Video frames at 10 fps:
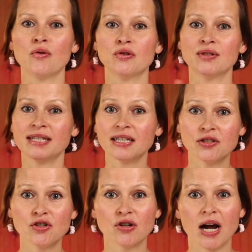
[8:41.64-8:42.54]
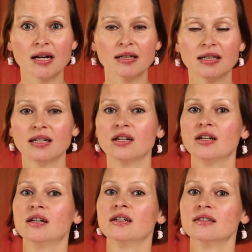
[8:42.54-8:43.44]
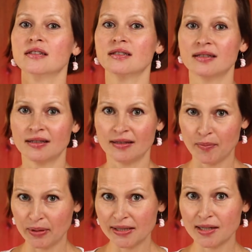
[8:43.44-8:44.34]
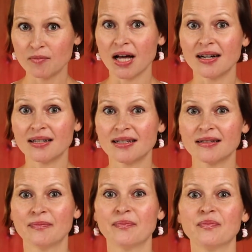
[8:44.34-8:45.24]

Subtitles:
you deconstruct the building blocks,